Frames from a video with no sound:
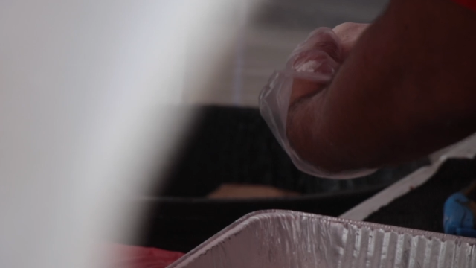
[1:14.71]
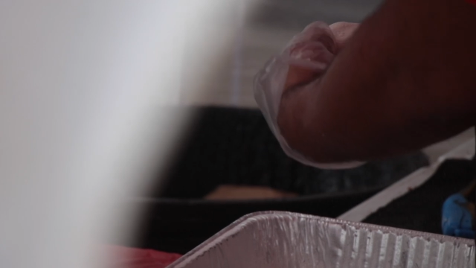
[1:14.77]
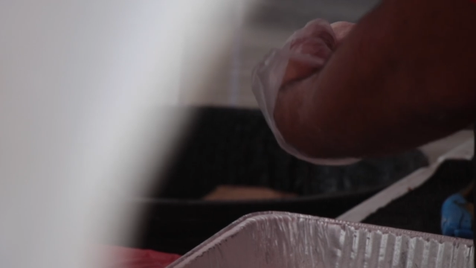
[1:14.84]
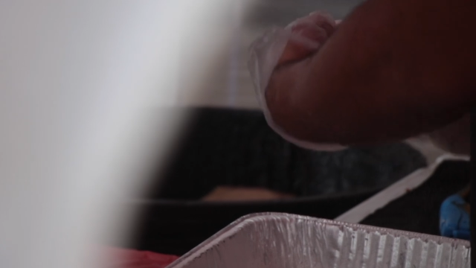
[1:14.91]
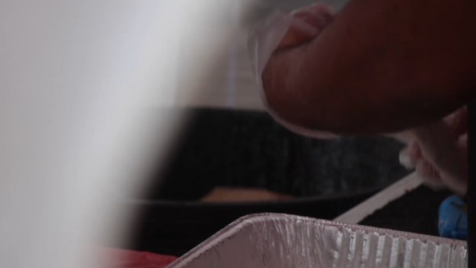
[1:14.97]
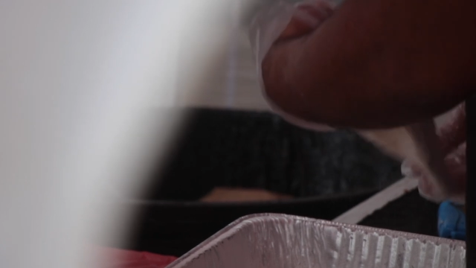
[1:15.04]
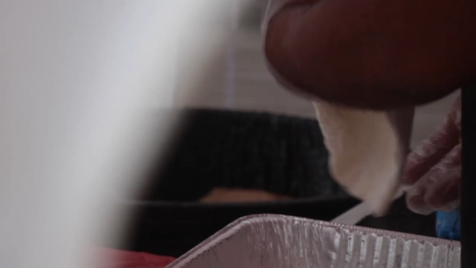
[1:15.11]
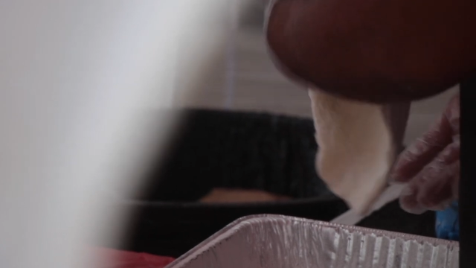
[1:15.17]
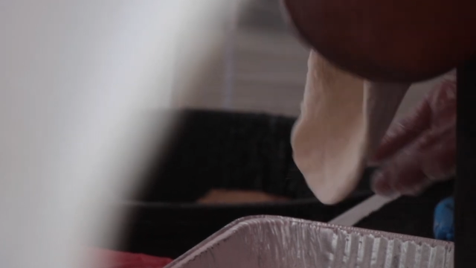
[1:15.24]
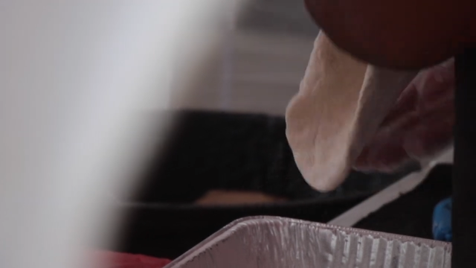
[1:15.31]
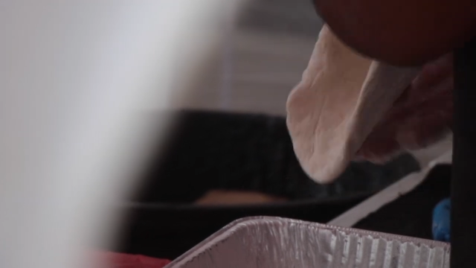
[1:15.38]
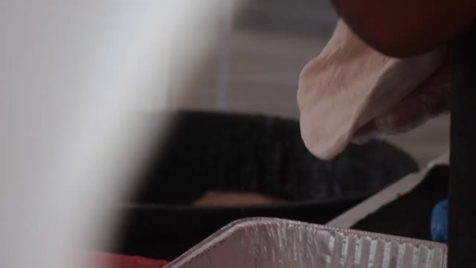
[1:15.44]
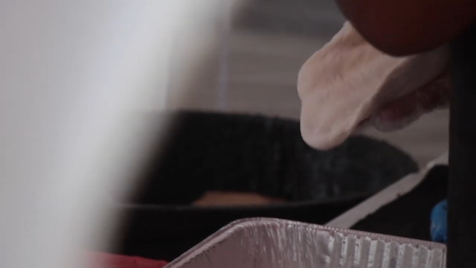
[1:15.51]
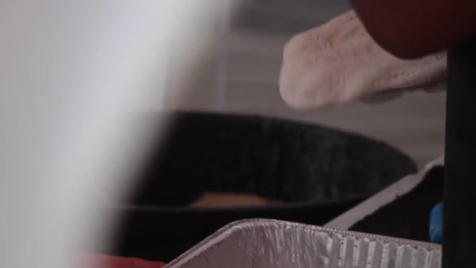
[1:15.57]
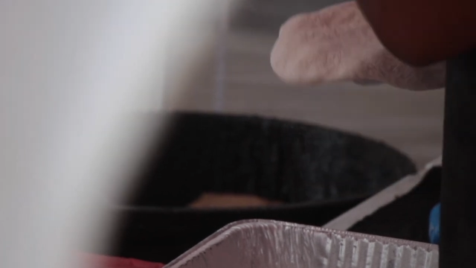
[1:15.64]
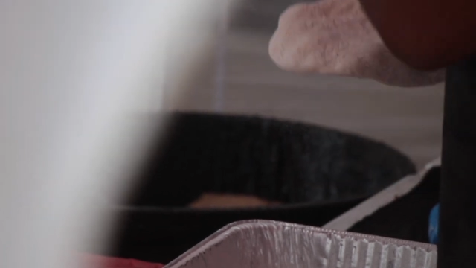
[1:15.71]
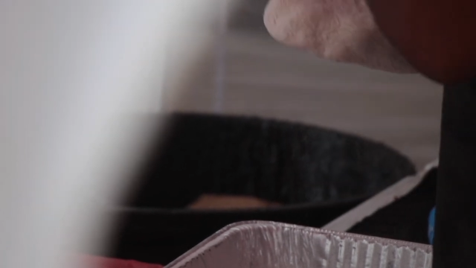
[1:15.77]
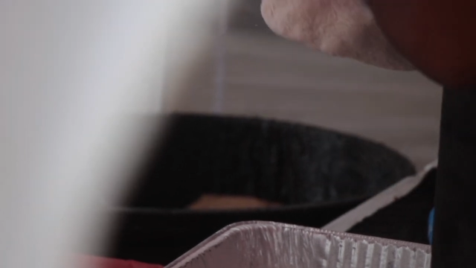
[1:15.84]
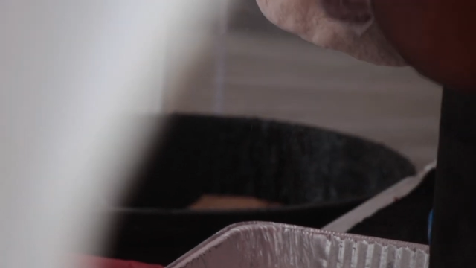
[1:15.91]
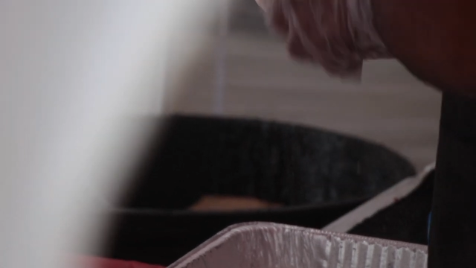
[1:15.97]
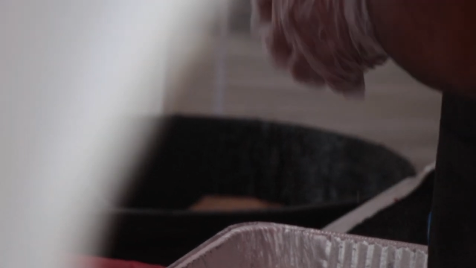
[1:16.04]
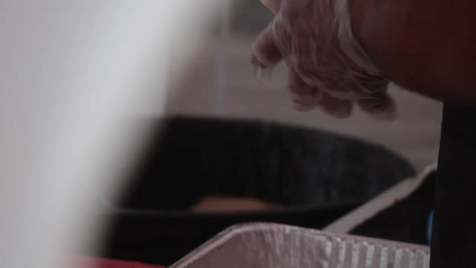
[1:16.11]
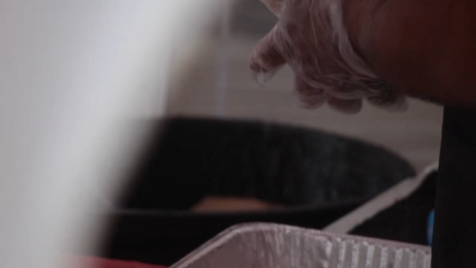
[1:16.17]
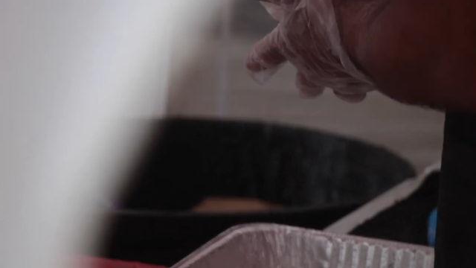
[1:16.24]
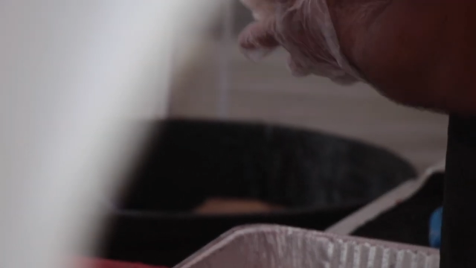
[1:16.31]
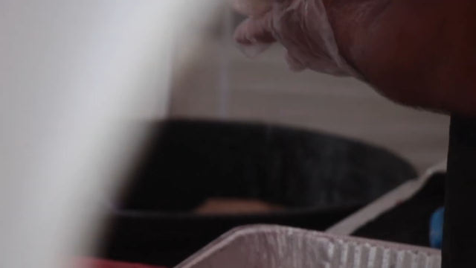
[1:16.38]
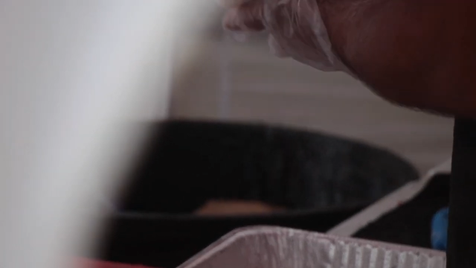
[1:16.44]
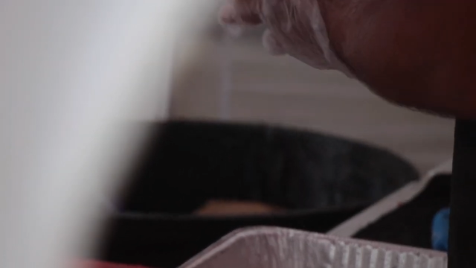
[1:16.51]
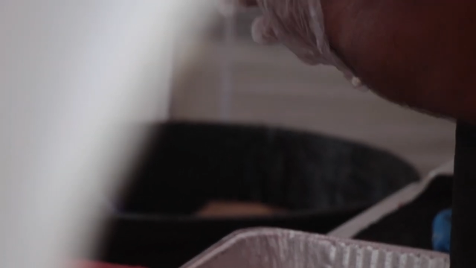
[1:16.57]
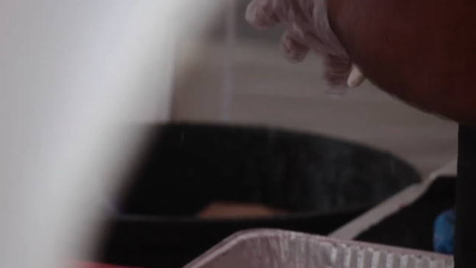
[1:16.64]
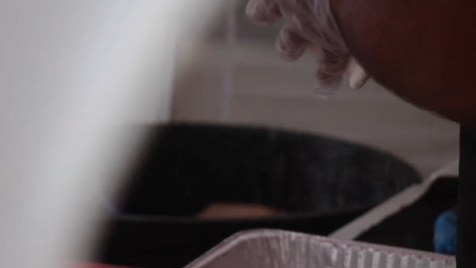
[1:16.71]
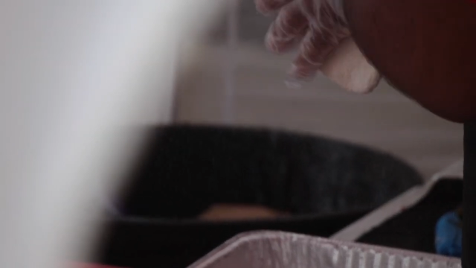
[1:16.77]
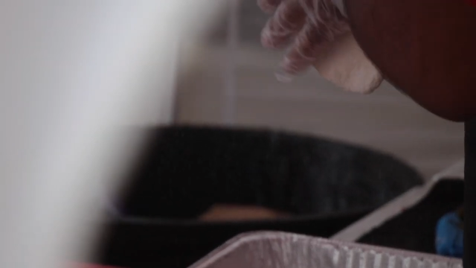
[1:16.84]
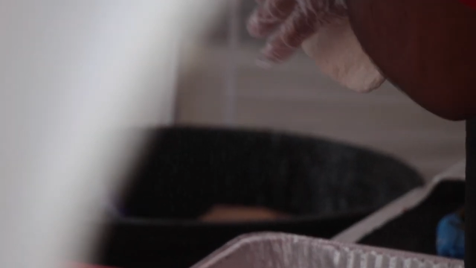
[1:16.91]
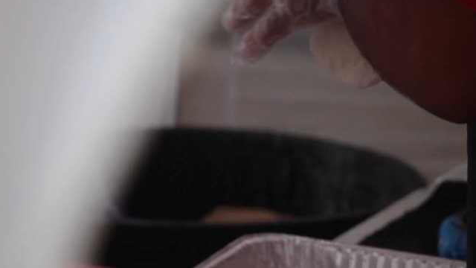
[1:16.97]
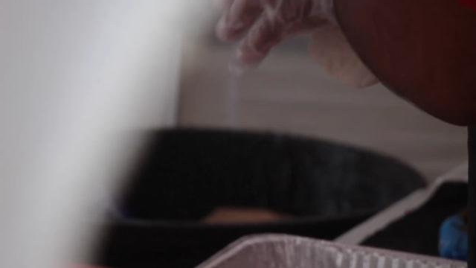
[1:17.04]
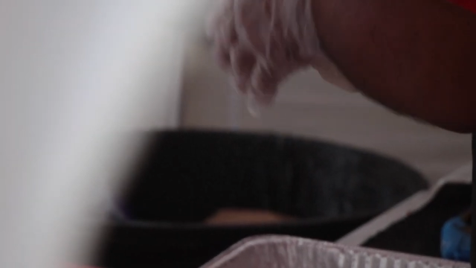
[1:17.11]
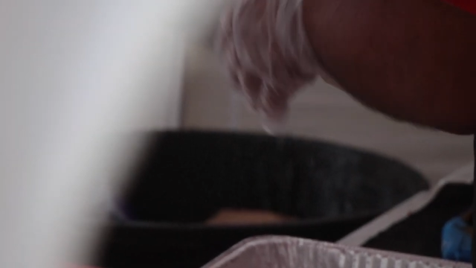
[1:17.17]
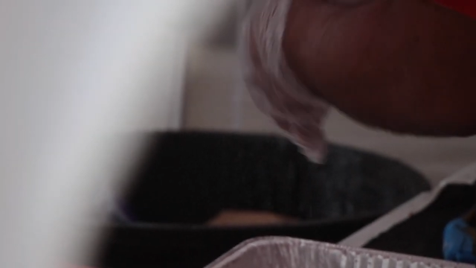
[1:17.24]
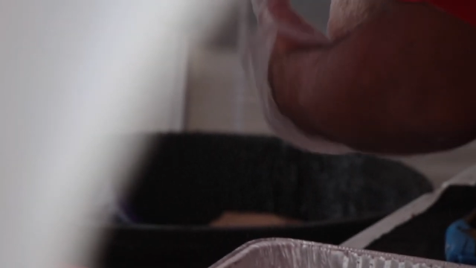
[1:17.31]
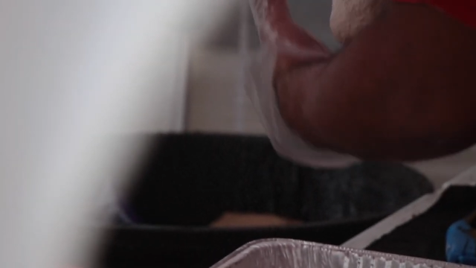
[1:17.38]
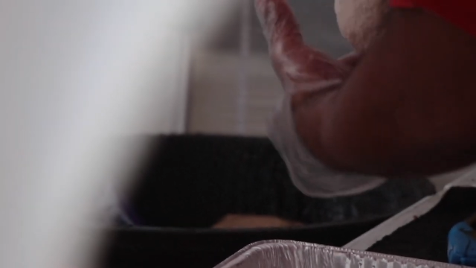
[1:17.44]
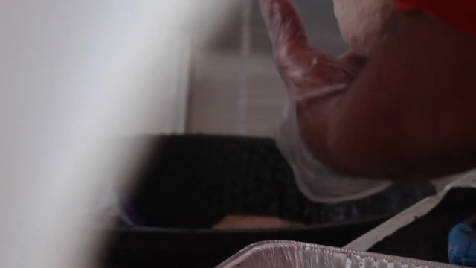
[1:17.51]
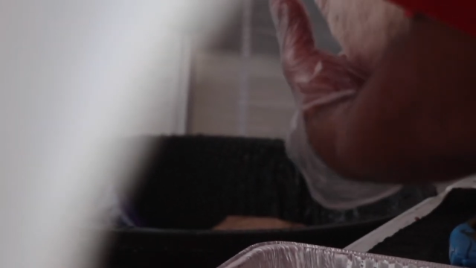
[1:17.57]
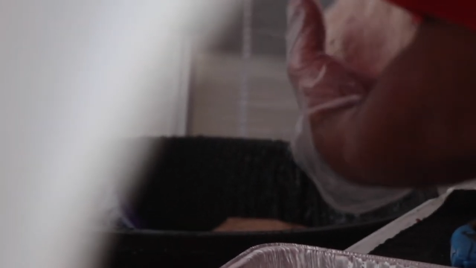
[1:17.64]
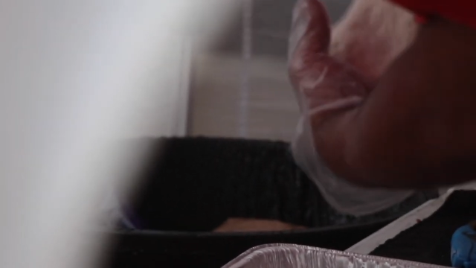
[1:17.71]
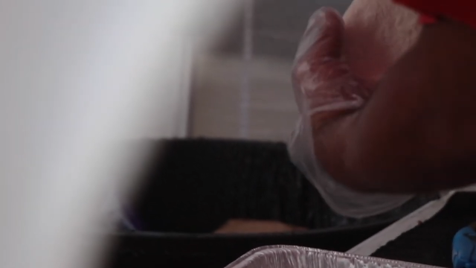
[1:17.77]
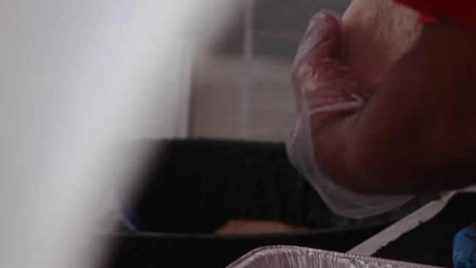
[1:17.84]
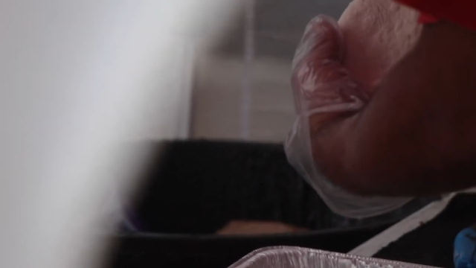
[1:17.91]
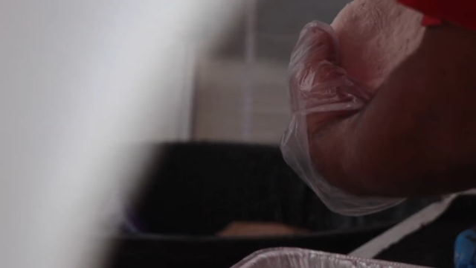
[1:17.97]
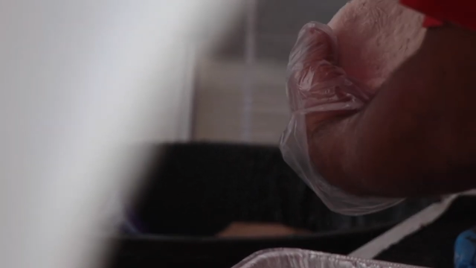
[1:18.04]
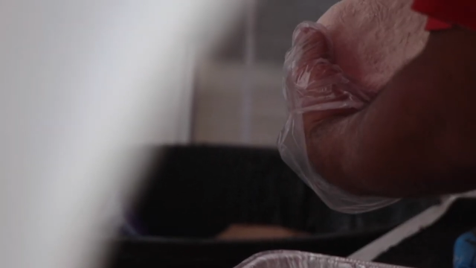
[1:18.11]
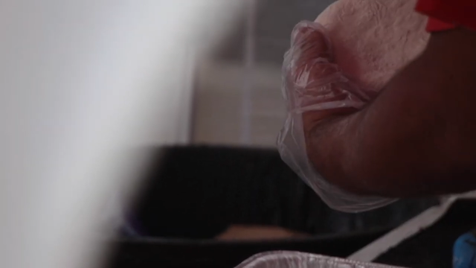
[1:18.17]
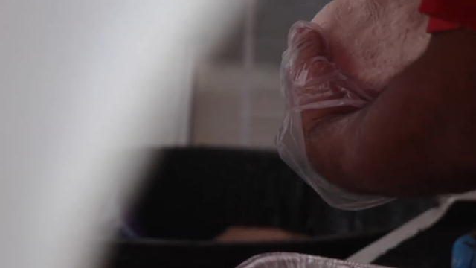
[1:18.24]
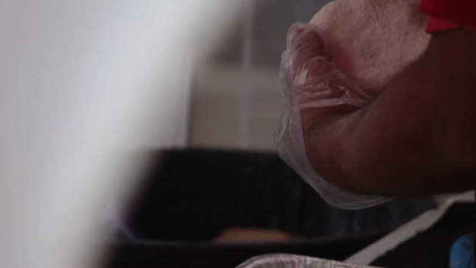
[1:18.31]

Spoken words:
No face is visible, so there are no lips to read.